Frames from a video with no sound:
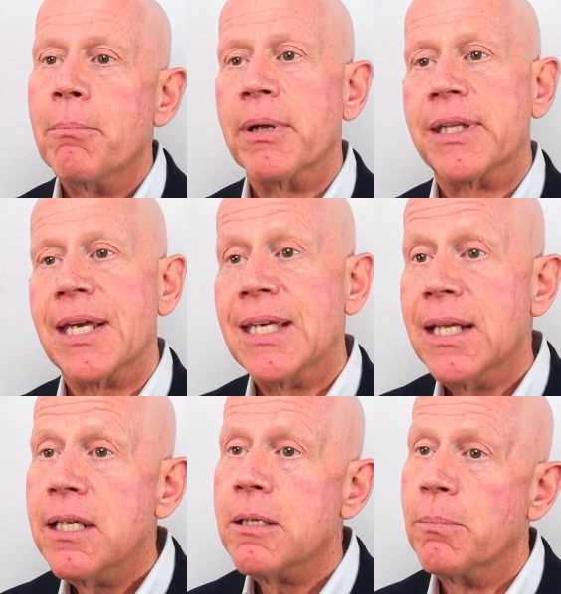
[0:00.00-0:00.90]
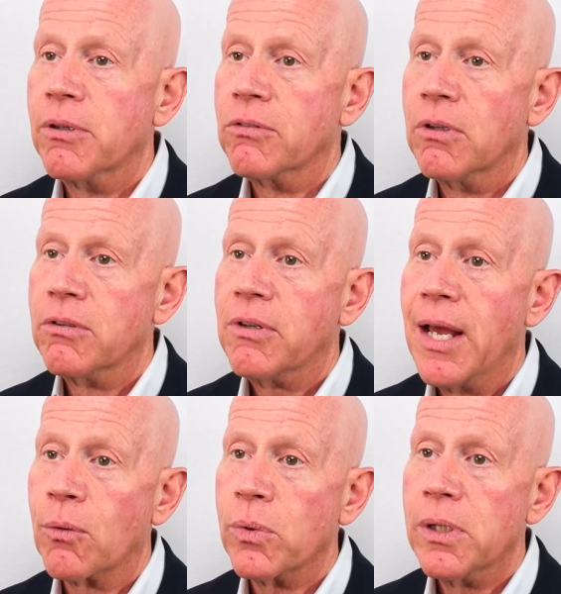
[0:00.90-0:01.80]
But they get into business
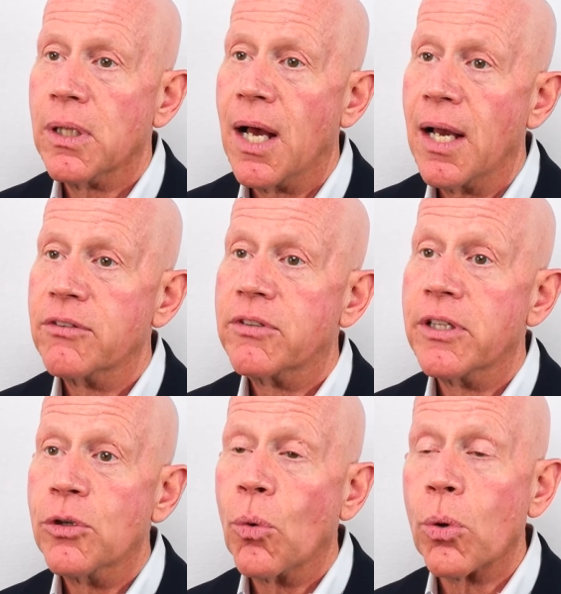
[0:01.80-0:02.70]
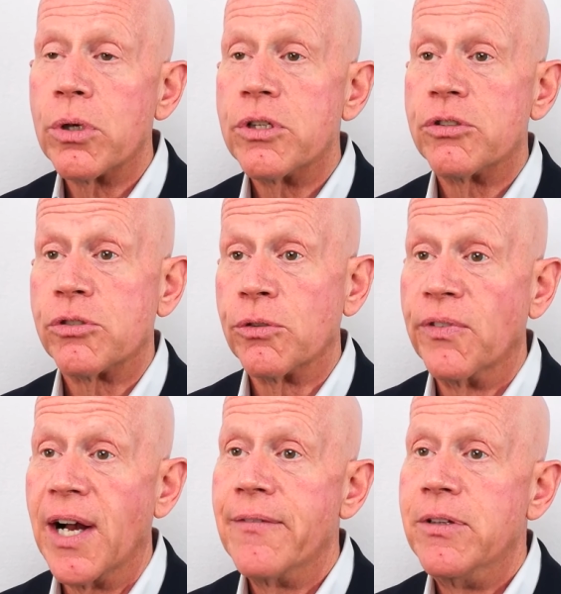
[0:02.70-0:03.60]
and realize that in order to
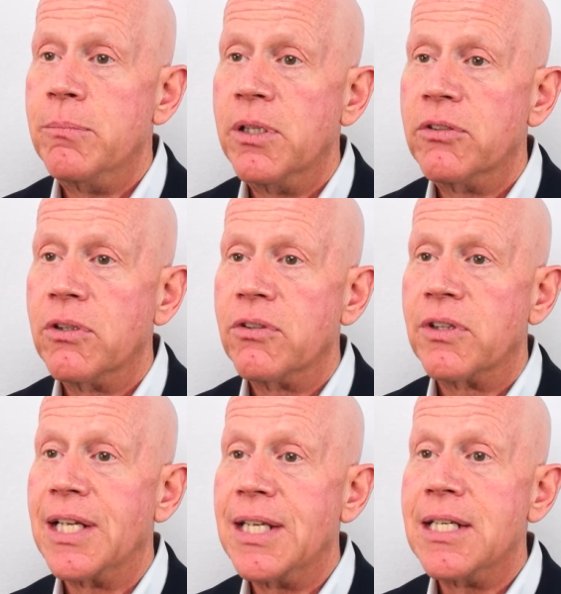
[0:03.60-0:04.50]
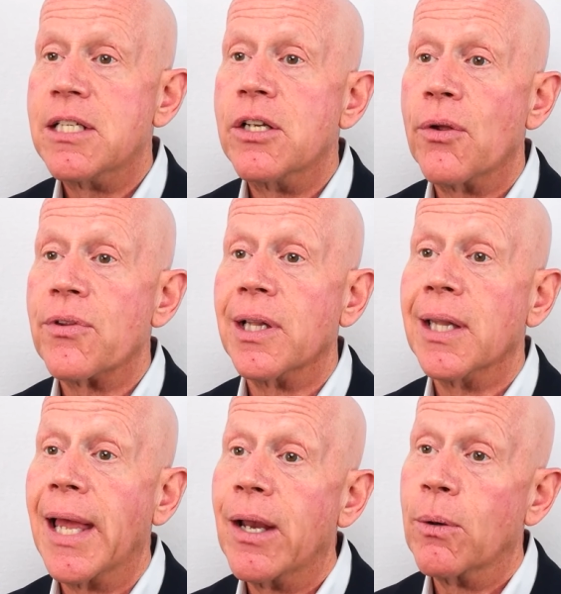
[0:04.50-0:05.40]
survive in business, they need to know the
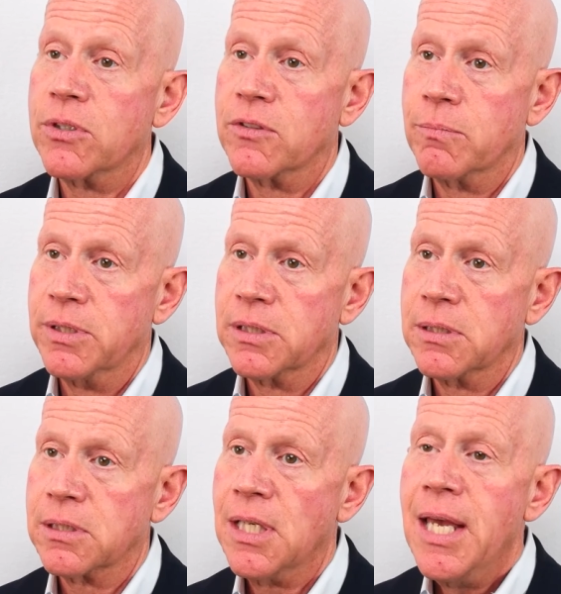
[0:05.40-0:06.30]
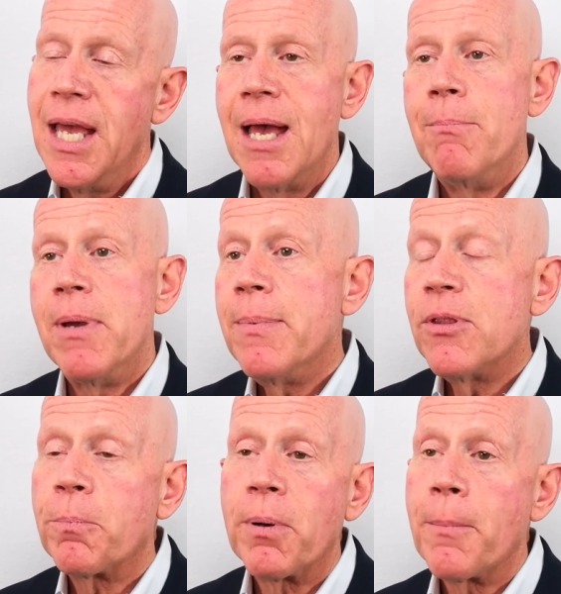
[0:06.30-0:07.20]
language of business. And maybe
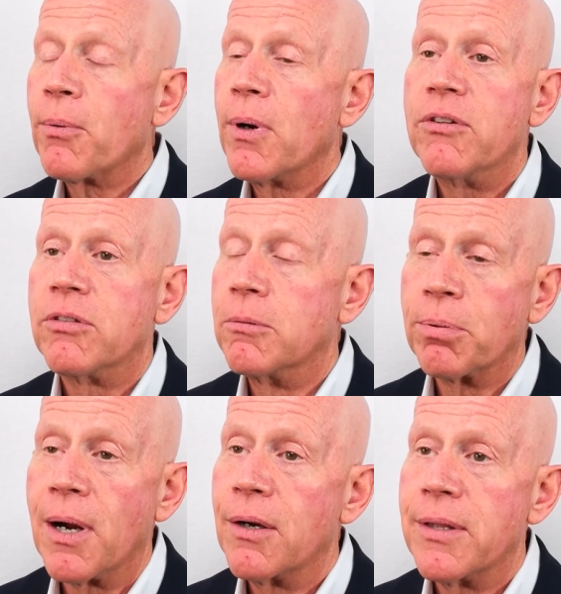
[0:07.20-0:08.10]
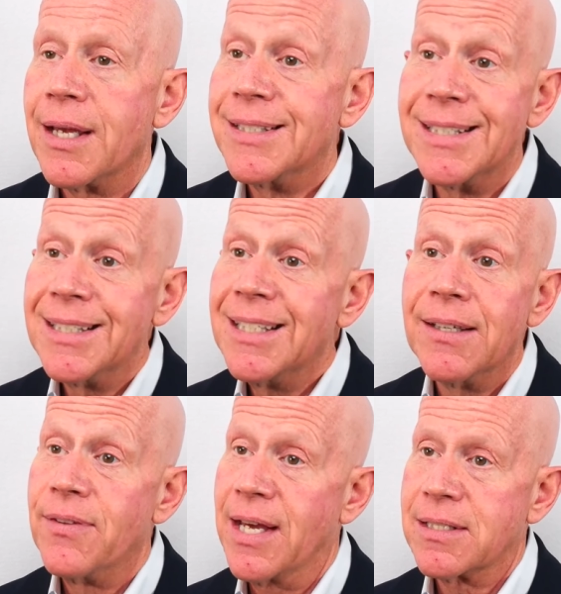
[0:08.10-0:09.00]
their preparation prior to that didn't
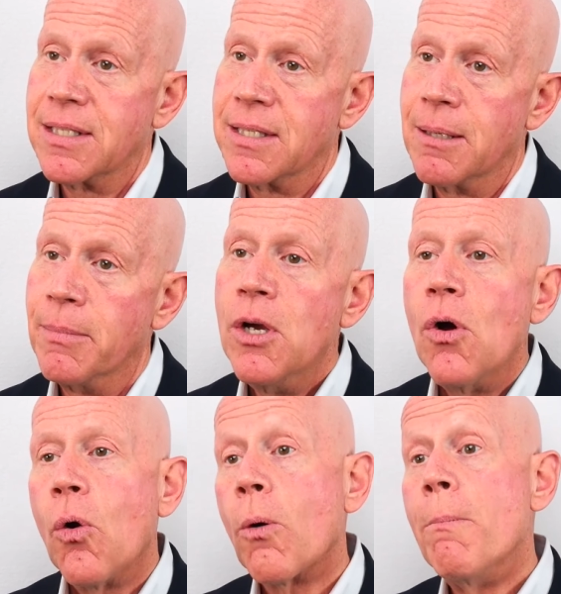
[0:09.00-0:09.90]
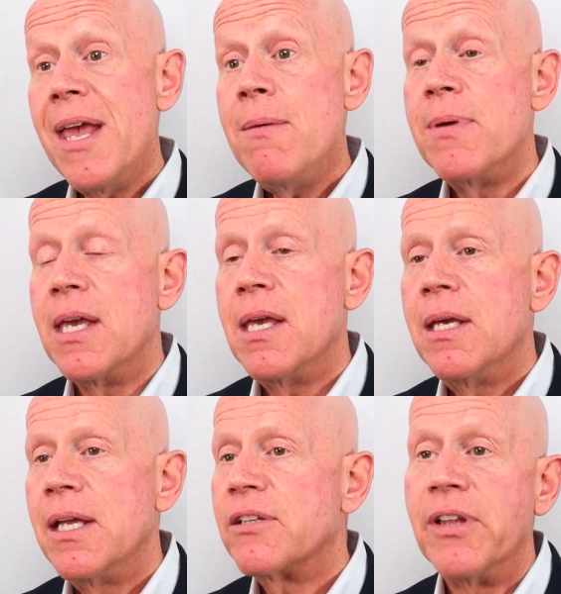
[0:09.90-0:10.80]
give that to them. Or maybe
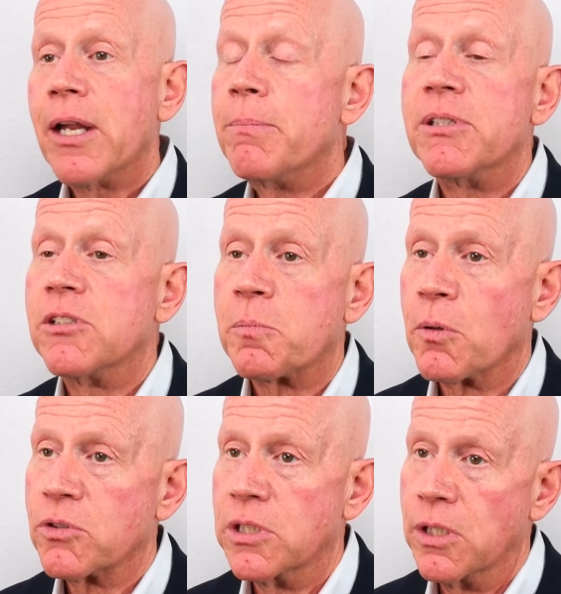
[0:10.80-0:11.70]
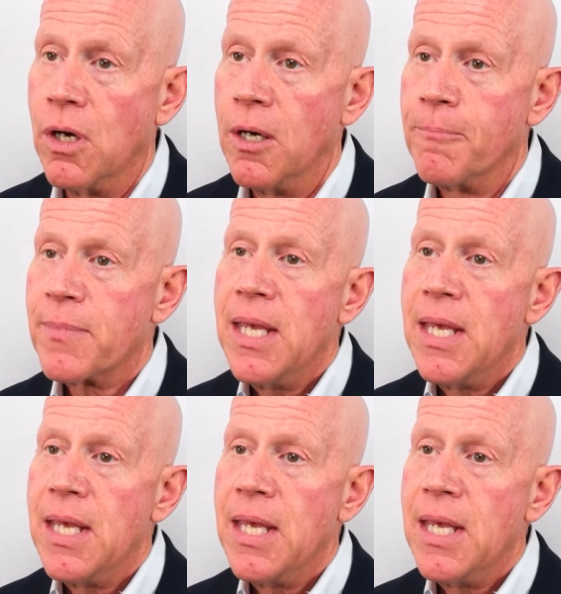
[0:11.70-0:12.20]
it's not a business person at all.